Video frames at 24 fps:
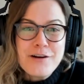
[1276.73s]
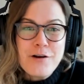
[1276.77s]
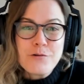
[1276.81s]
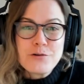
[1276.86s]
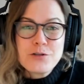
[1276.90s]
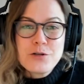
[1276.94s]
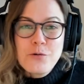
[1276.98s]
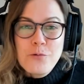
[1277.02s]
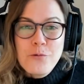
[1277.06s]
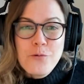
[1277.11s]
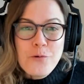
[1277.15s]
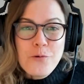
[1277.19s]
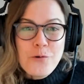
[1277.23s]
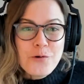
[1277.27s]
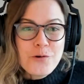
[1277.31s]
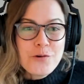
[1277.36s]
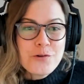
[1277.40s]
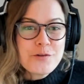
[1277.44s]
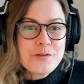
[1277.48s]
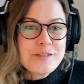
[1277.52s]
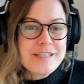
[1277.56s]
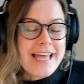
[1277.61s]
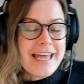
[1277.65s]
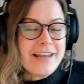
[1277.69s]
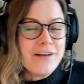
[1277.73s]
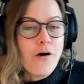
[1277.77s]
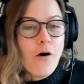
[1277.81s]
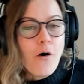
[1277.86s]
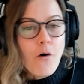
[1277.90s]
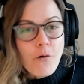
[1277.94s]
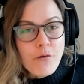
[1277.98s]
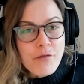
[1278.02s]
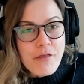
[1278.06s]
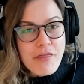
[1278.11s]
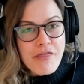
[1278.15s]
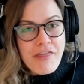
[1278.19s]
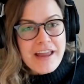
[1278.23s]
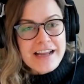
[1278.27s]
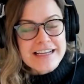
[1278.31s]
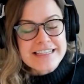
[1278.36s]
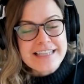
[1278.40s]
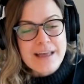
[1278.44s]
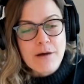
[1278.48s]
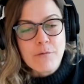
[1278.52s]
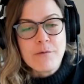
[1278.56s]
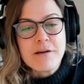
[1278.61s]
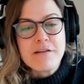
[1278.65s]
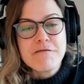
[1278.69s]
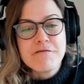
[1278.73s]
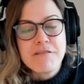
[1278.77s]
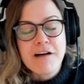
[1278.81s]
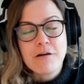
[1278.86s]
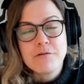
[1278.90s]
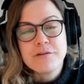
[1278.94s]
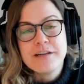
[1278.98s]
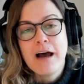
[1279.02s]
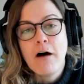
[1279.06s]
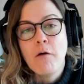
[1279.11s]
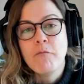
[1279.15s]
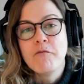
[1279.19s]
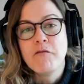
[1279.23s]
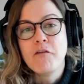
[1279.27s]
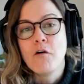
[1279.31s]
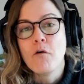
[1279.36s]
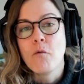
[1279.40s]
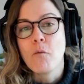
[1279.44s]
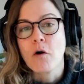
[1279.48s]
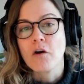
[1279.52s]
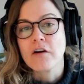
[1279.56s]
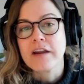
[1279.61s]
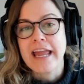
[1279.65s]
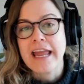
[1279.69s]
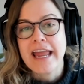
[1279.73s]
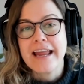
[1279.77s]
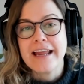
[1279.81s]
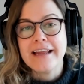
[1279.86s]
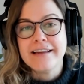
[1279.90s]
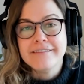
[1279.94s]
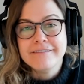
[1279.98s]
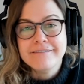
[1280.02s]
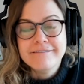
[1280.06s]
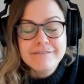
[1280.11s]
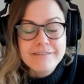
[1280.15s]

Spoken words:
tools and all the things that we found helpful working,